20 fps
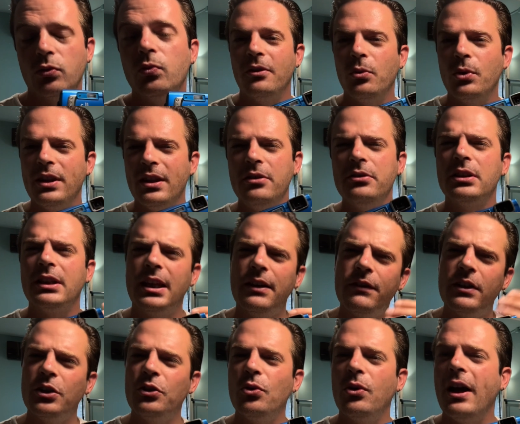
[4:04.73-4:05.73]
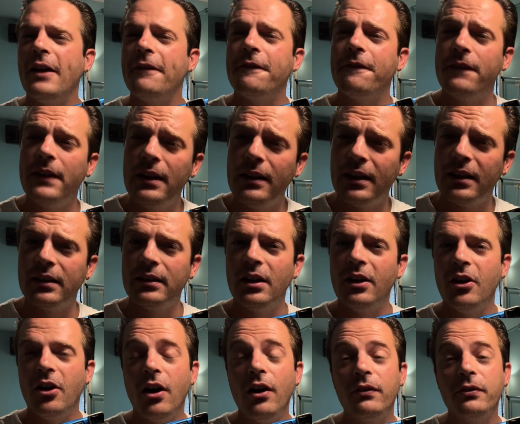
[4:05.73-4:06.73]
without giving you a feeling
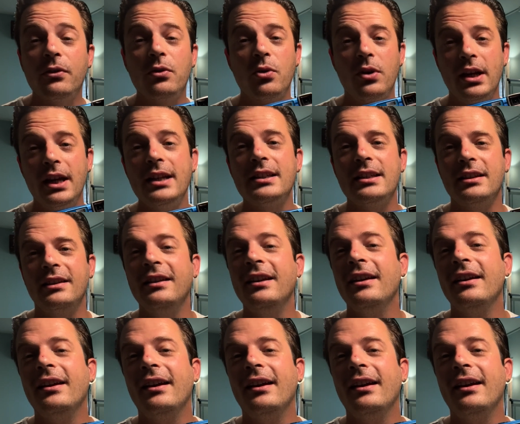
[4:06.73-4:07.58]
of creating